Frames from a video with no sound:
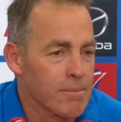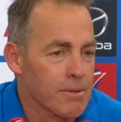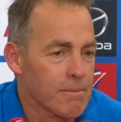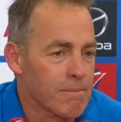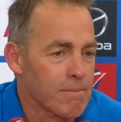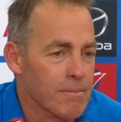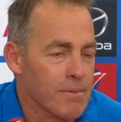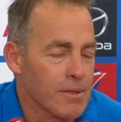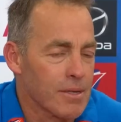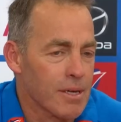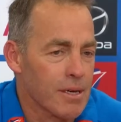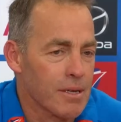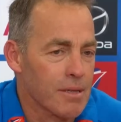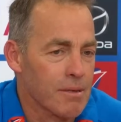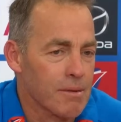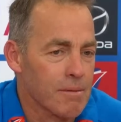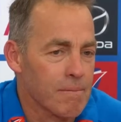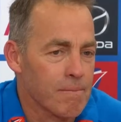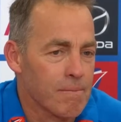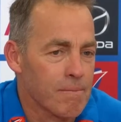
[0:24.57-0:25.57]
But, you
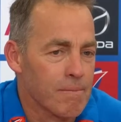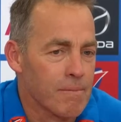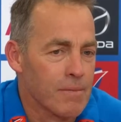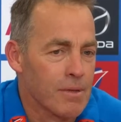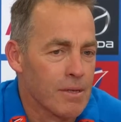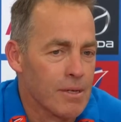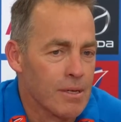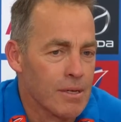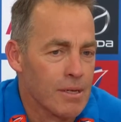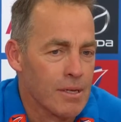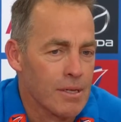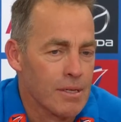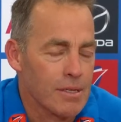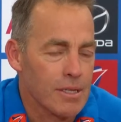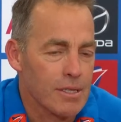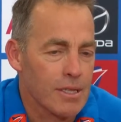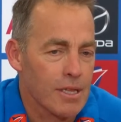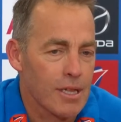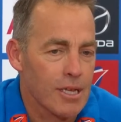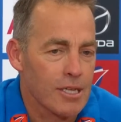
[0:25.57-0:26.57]
know,
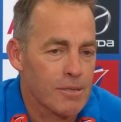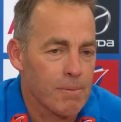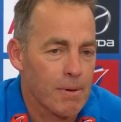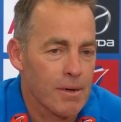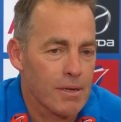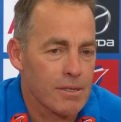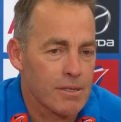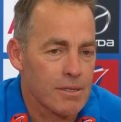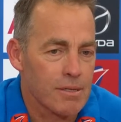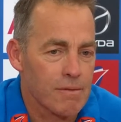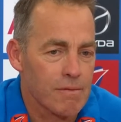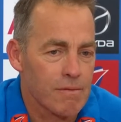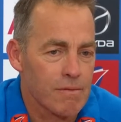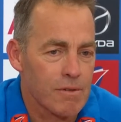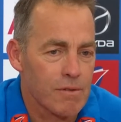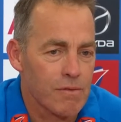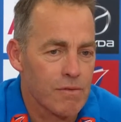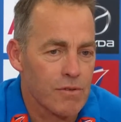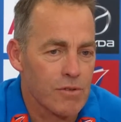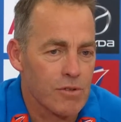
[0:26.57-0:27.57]
then the last part of
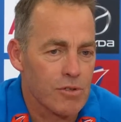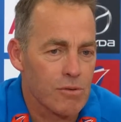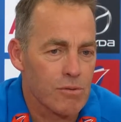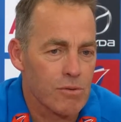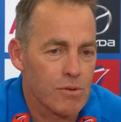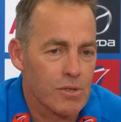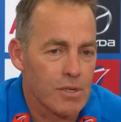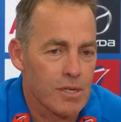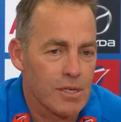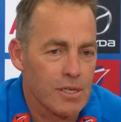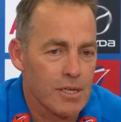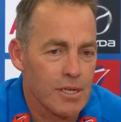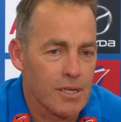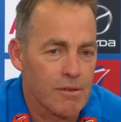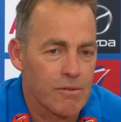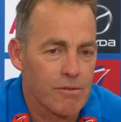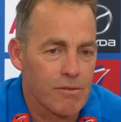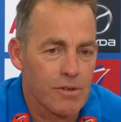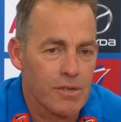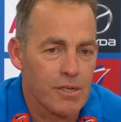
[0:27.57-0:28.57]
the first quarter, they
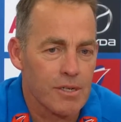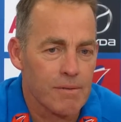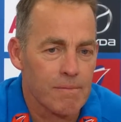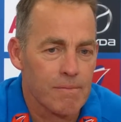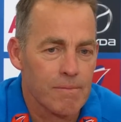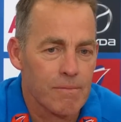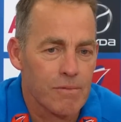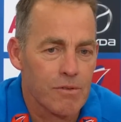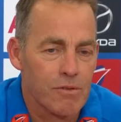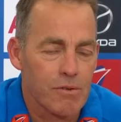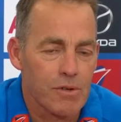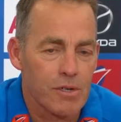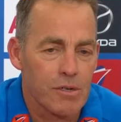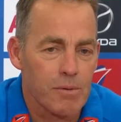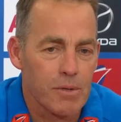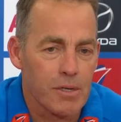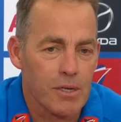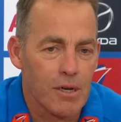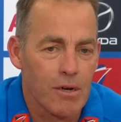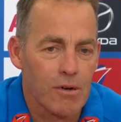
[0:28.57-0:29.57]
kicked three
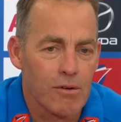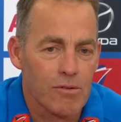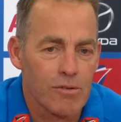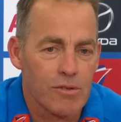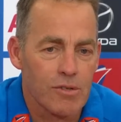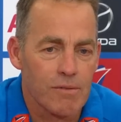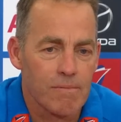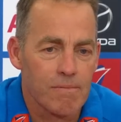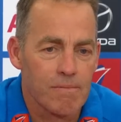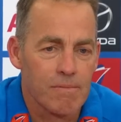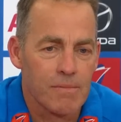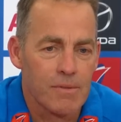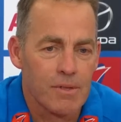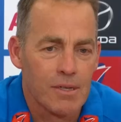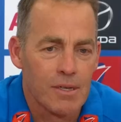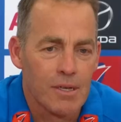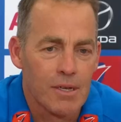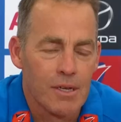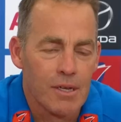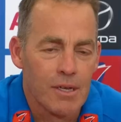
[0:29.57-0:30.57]
quick goals that
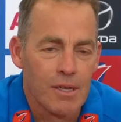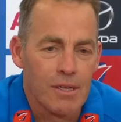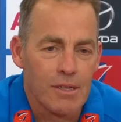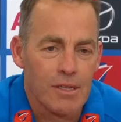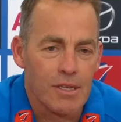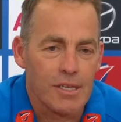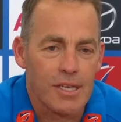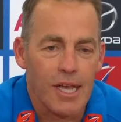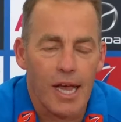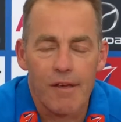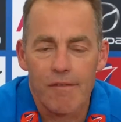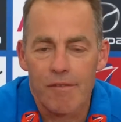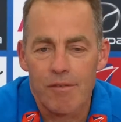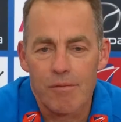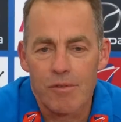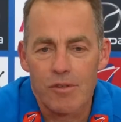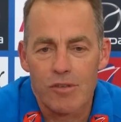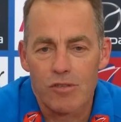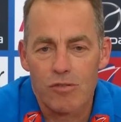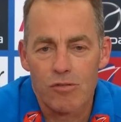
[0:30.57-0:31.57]
gave
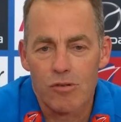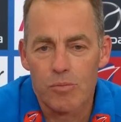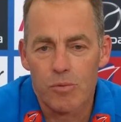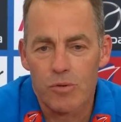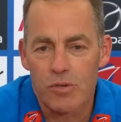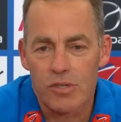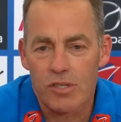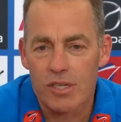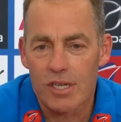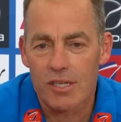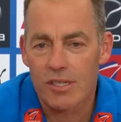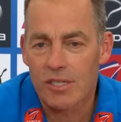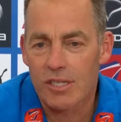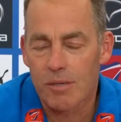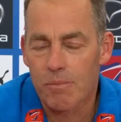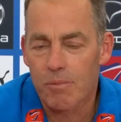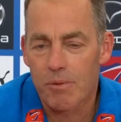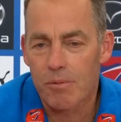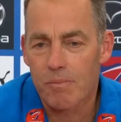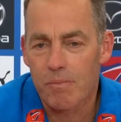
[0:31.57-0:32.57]
them the scoreboard
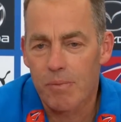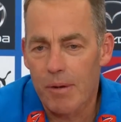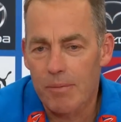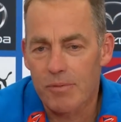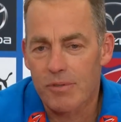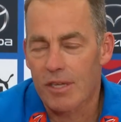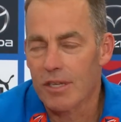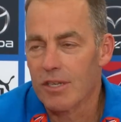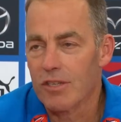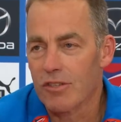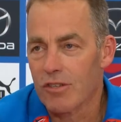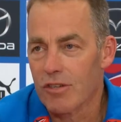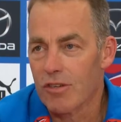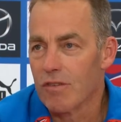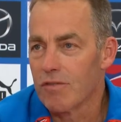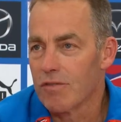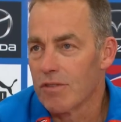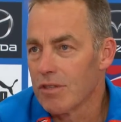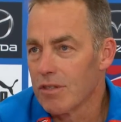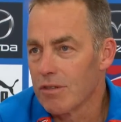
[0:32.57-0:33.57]
ascendancy perhaps they
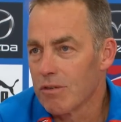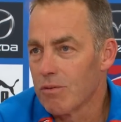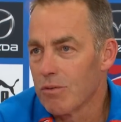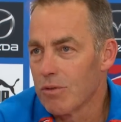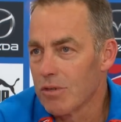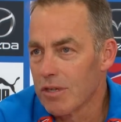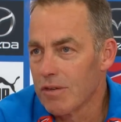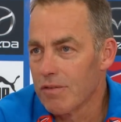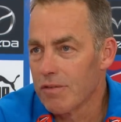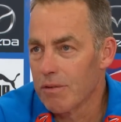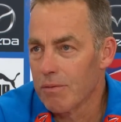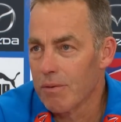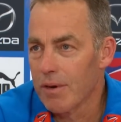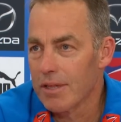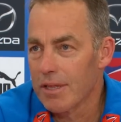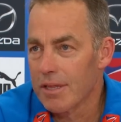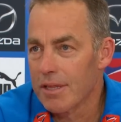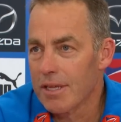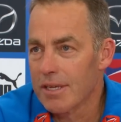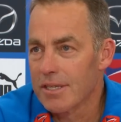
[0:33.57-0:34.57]
deserved in the quarter, given the way
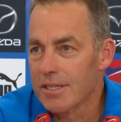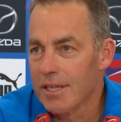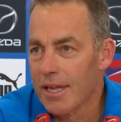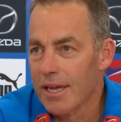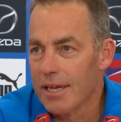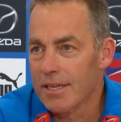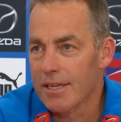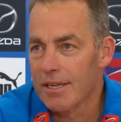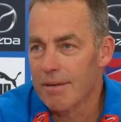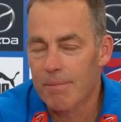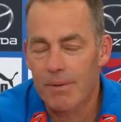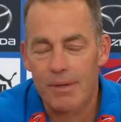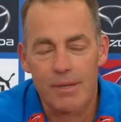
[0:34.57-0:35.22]
that they started.